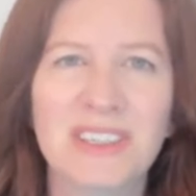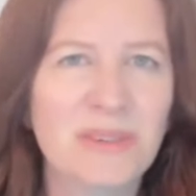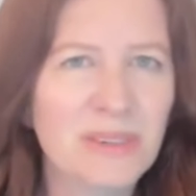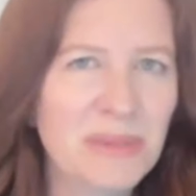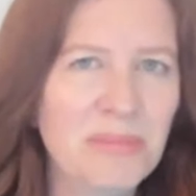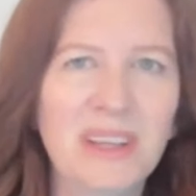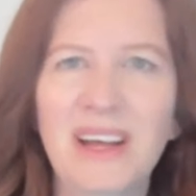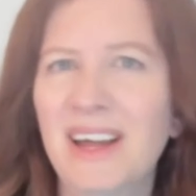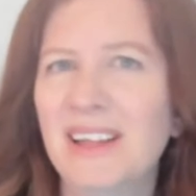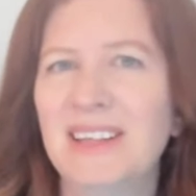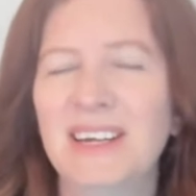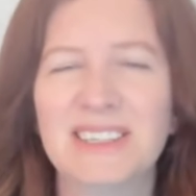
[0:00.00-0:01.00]
the
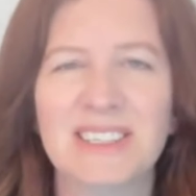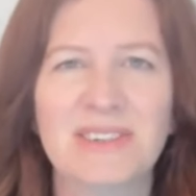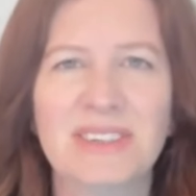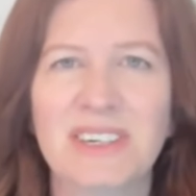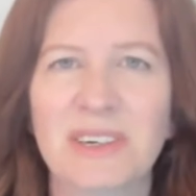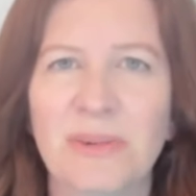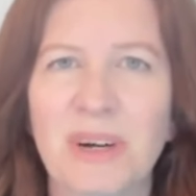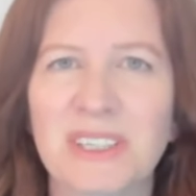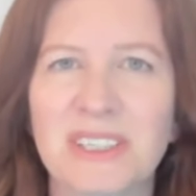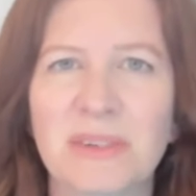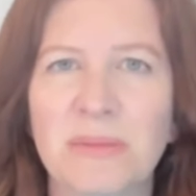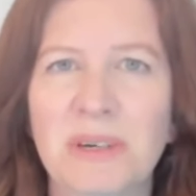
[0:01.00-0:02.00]
replay, let us know that you're
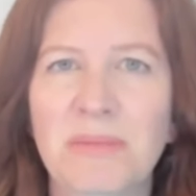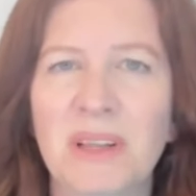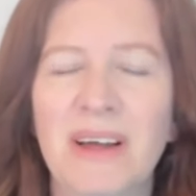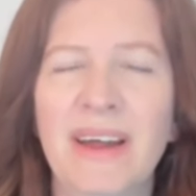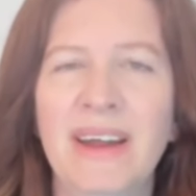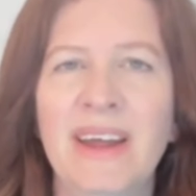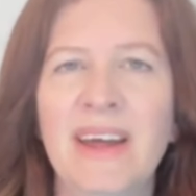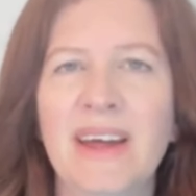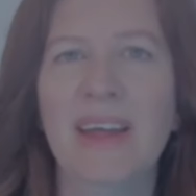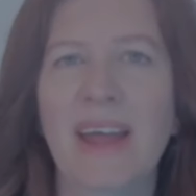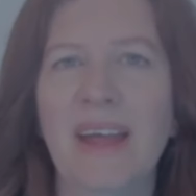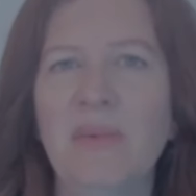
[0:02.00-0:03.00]
watching the replay.
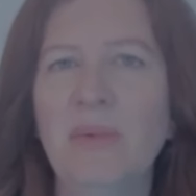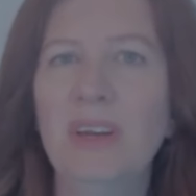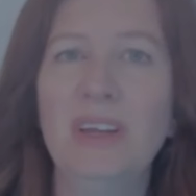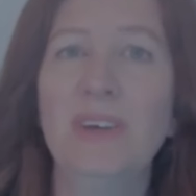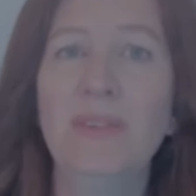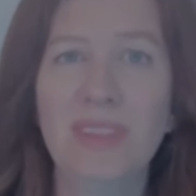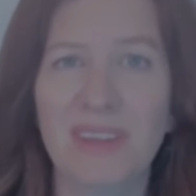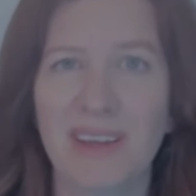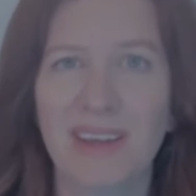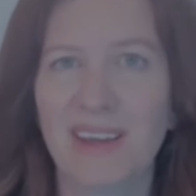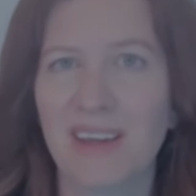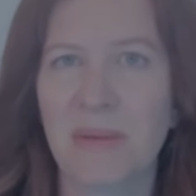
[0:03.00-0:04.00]
And what do you
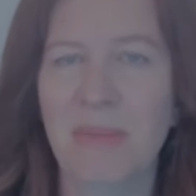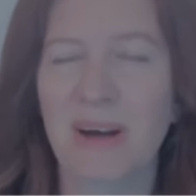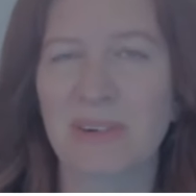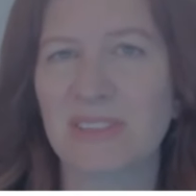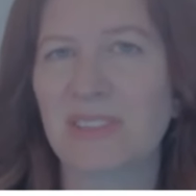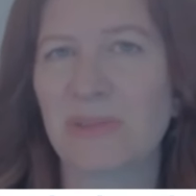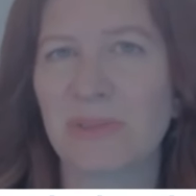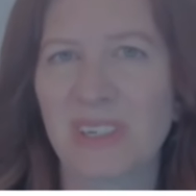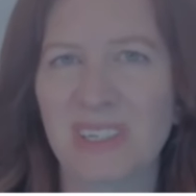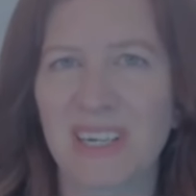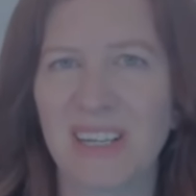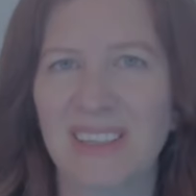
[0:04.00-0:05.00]
think about
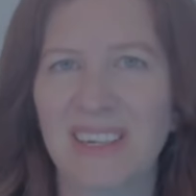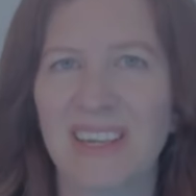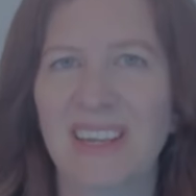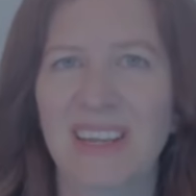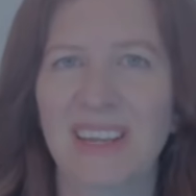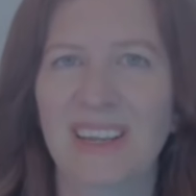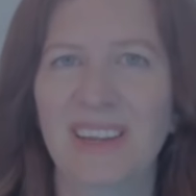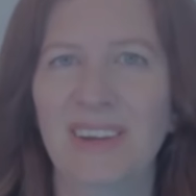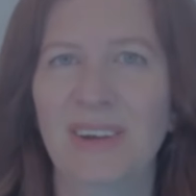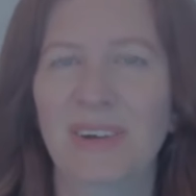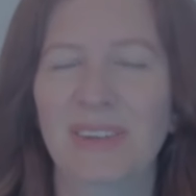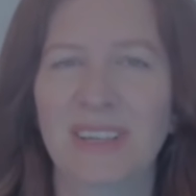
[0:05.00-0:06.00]
storytelling
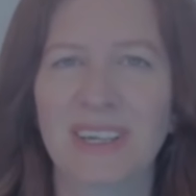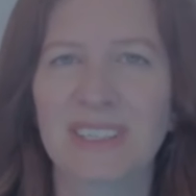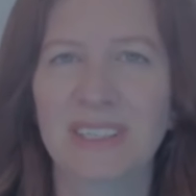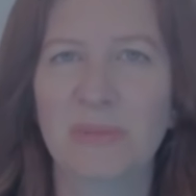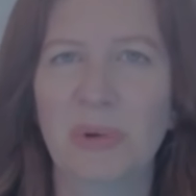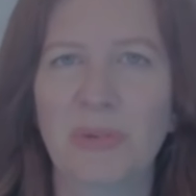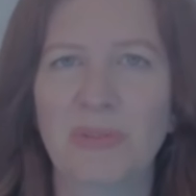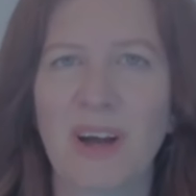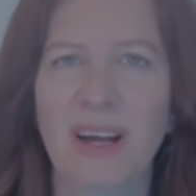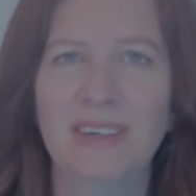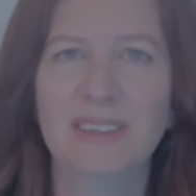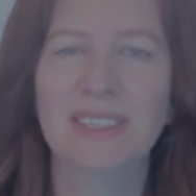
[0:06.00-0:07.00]
in LinkedIn
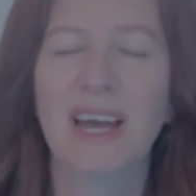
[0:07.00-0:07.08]
profiles?